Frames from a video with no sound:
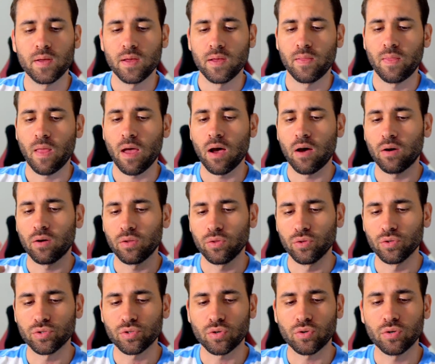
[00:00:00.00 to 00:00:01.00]
Now
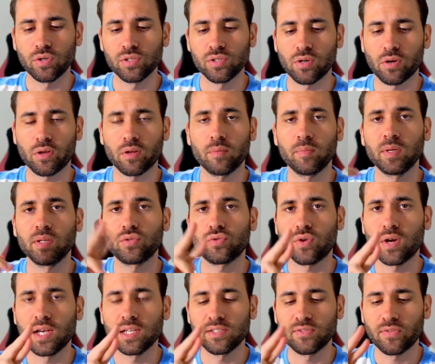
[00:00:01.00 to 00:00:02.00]
those coins are going to be
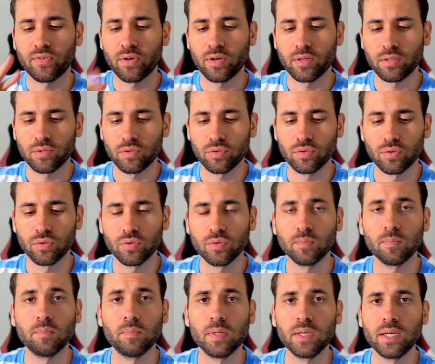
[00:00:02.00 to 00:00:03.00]
transferred to
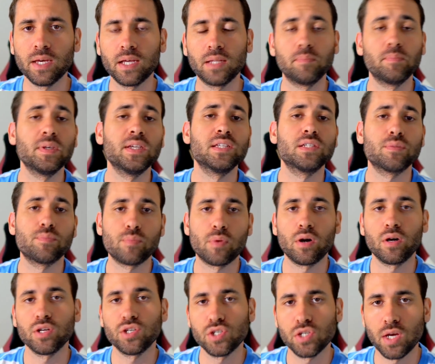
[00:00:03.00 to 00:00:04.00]
B N B
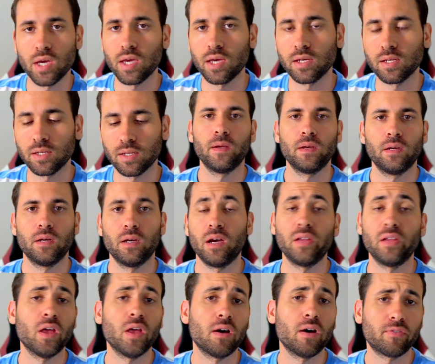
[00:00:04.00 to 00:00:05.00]
smart chain, and
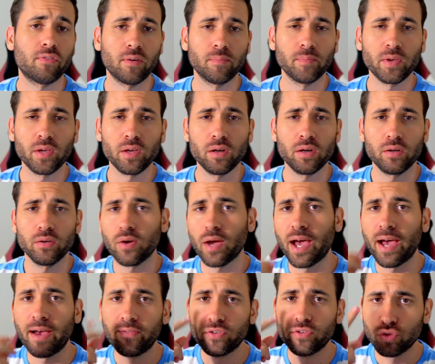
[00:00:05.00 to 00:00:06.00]
now from here you
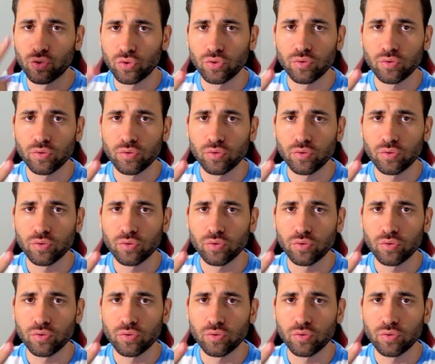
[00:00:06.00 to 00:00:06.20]
have two